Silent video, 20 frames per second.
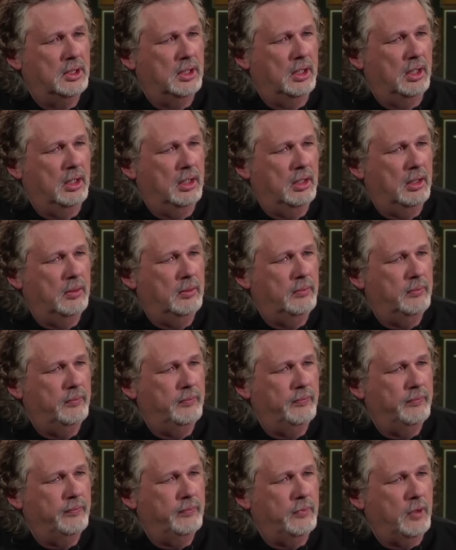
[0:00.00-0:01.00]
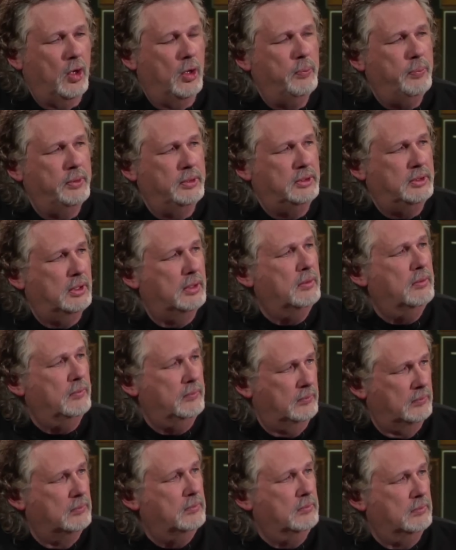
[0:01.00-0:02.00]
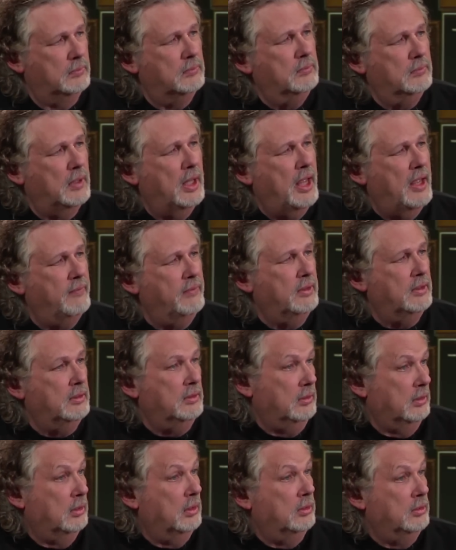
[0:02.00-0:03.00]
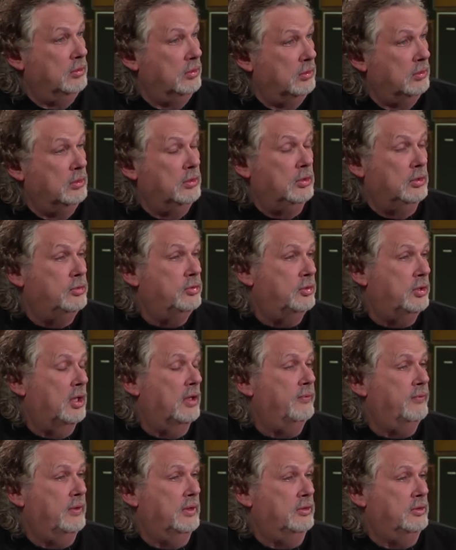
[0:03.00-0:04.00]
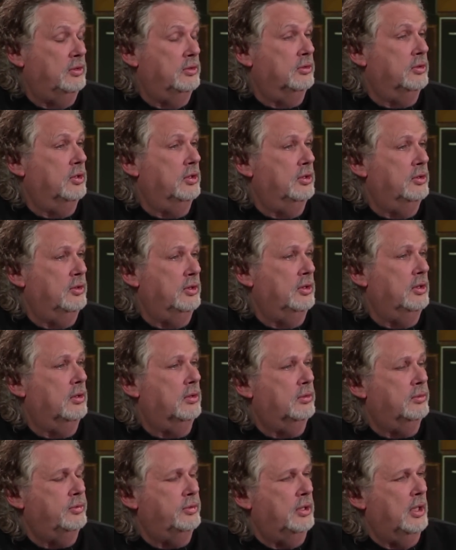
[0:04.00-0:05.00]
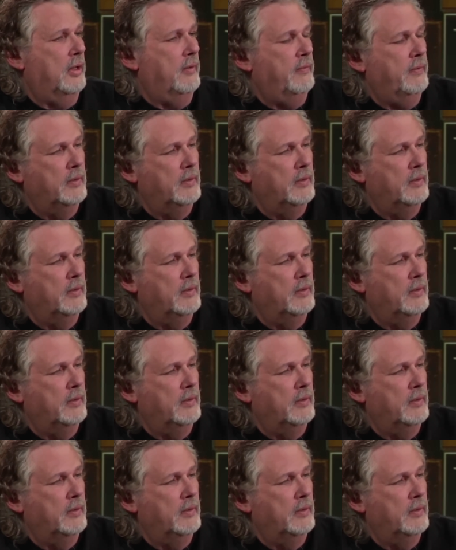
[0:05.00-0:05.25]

uh, open to having new stuff that's as good as the old stuff.